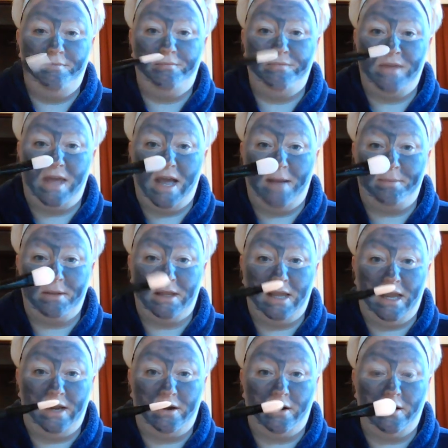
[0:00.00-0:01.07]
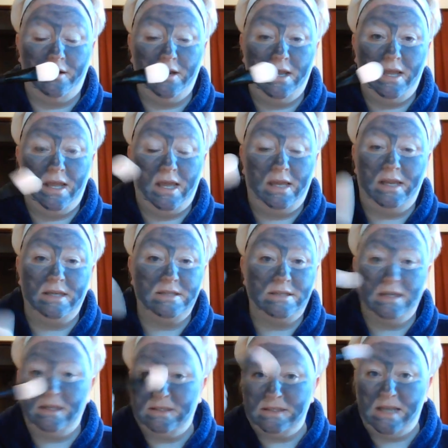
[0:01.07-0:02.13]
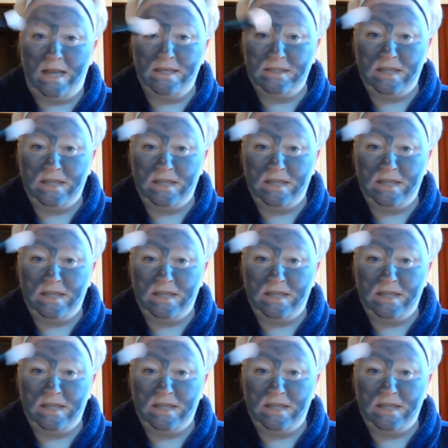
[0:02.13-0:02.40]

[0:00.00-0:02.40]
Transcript: the applicator. It's nice